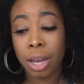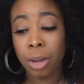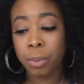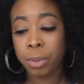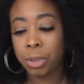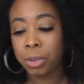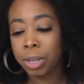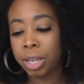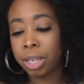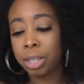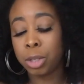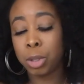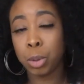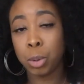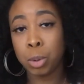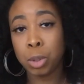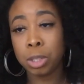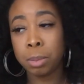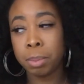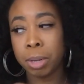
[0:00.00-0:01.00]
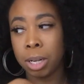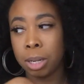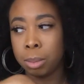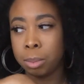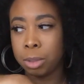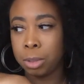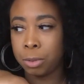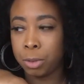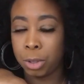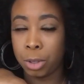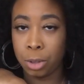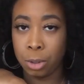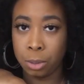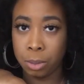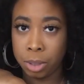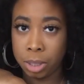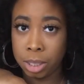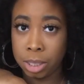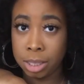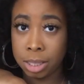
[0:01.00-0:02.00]
When you get goosebumps for no
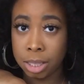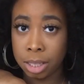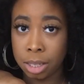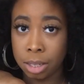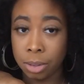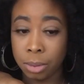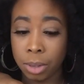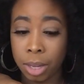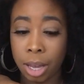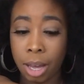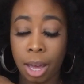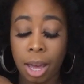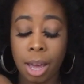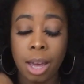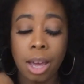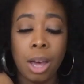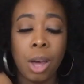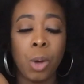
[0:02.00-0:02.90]
reason, okay?